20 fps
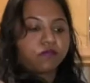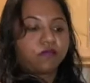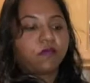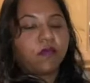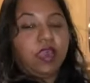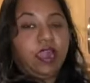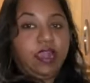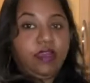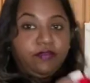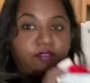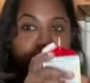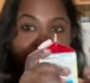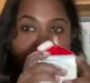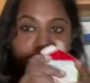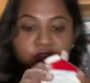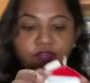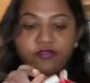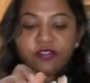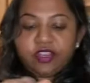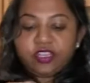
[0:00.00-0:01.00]
Add a little
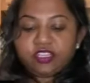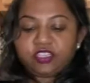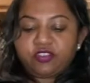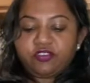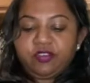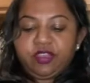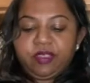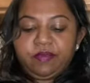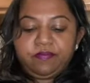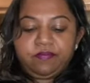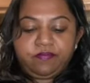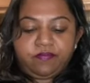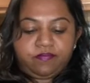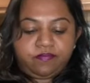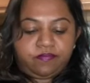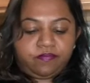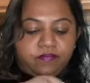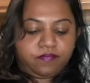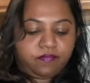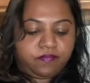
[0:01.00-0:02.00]
fresh cream,
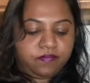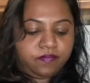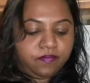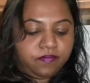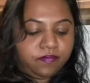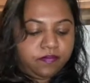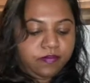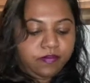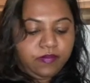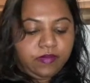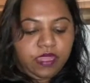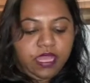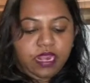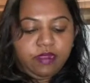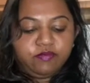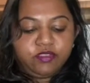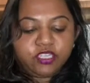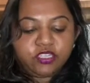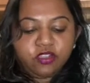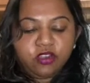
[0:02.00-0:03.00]
and I'm
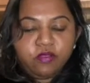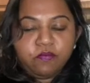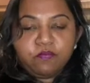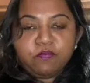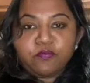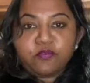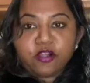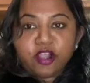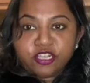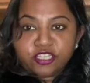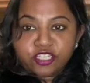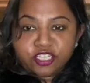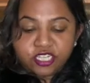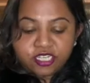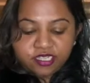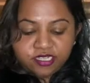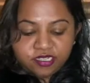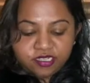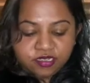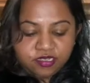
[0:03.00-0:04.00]
just gonna brush
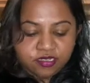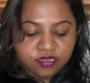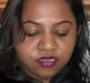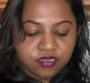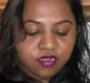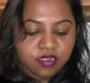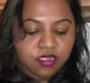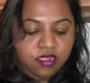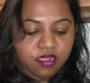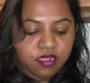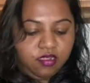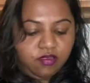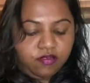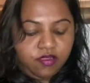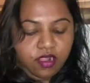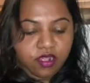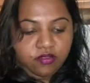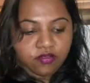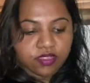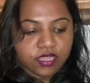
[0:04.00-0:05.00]
it
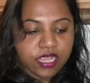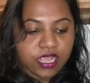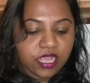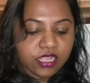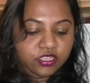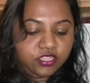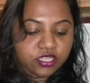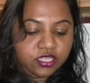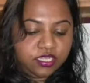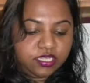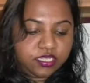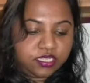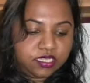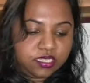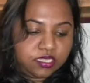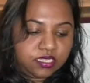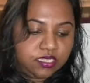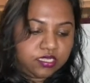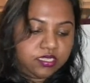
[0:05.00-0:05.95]
around the edges